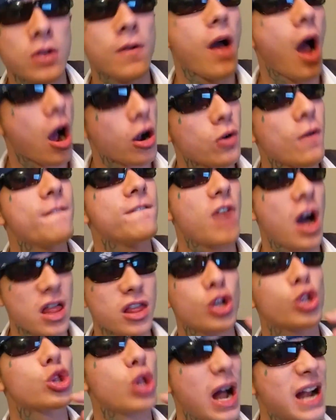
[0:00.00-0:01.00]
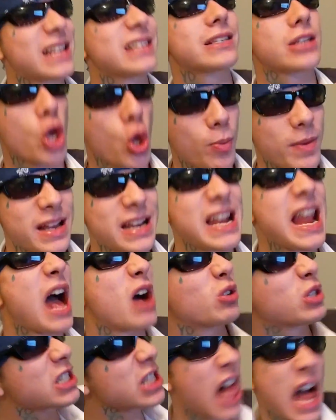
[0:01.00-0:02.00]
Your uncle father Claudius killed me.
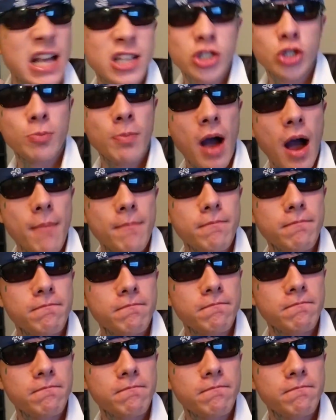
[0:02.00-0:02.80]
Now slice him up.